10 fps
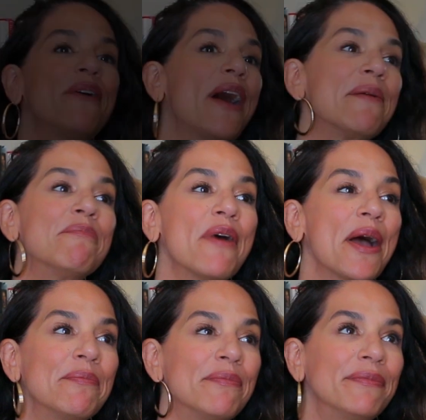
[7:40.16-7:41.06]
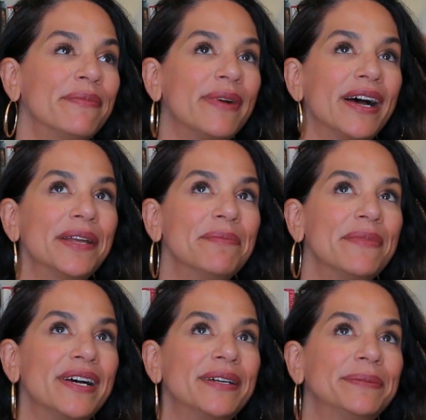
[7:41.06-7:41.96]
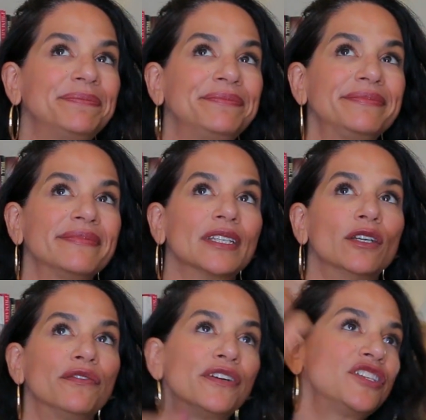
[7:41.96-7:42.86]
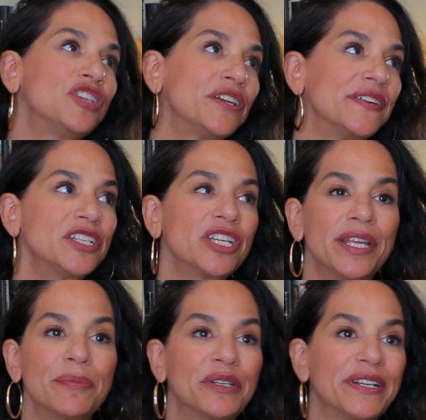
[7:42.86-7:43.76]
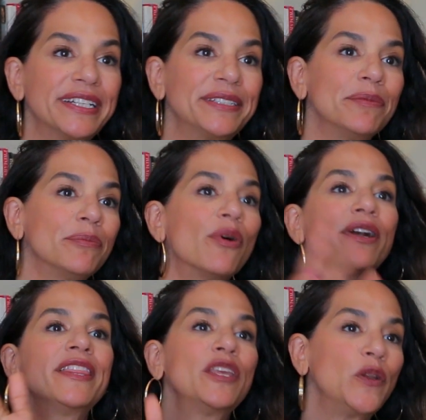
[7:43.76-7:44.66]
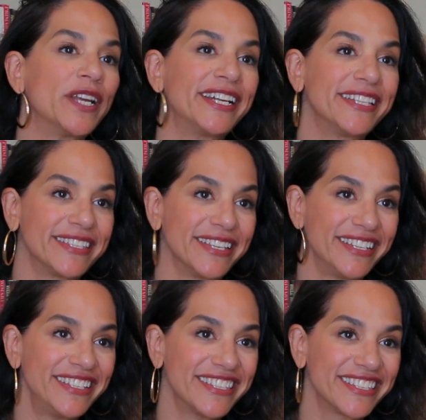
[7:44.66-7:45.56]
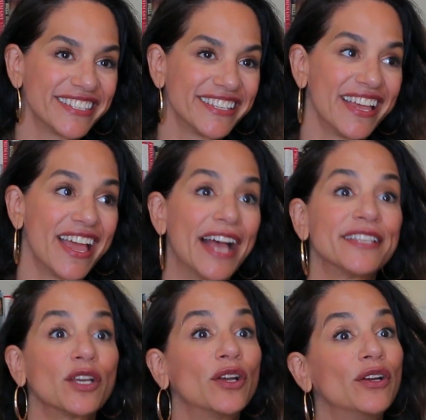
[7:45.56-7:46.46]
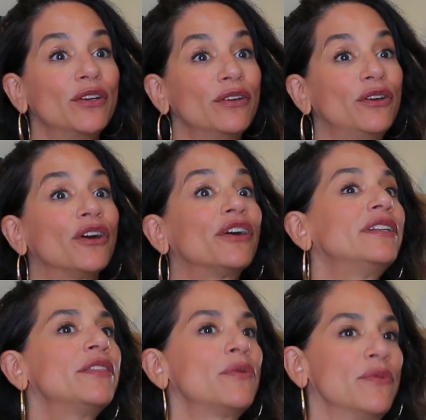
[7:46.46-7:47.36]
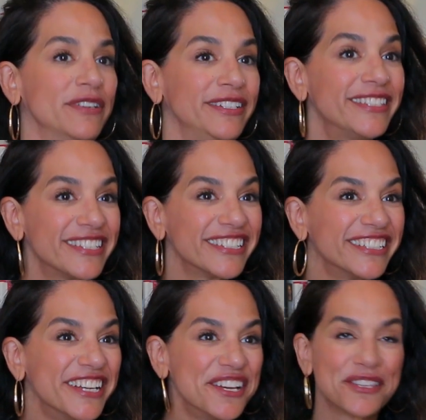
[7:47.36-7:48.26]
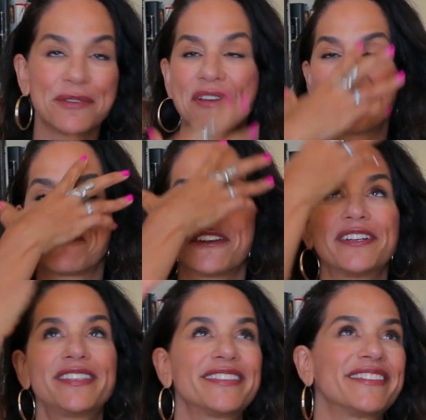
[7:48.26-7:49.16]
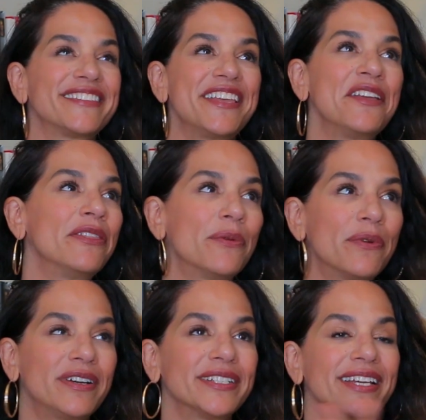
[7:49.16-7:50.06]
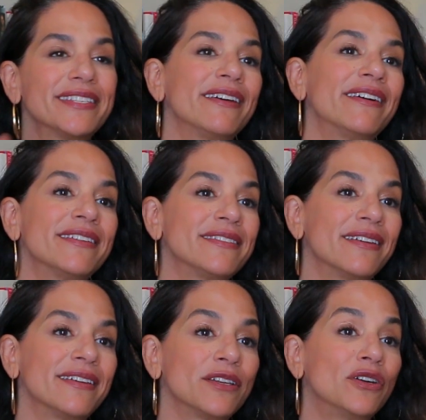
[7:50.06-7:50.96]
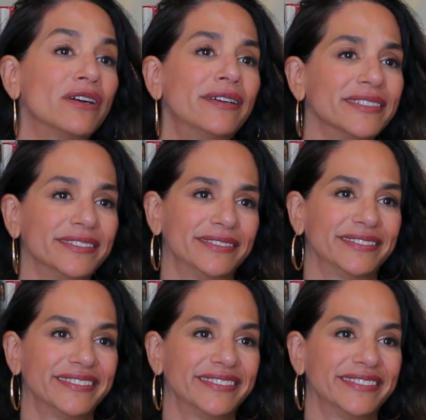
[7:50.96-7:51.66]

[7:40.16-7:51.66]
I'm first generation immigrant born in the United States as a girl in the world. So my first seeing the world, I saw it as a girl.